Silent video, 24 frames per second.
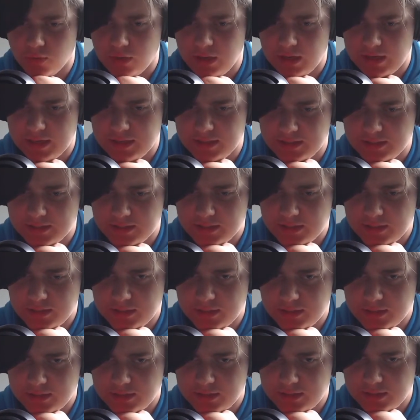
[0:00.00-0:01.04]
guys,
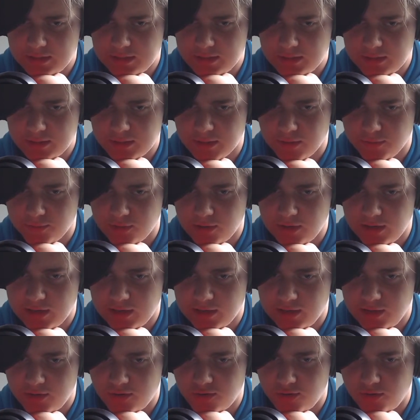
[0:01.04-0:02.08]
after
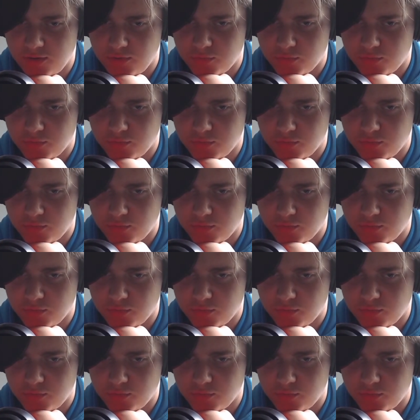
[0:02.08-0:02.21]
like literally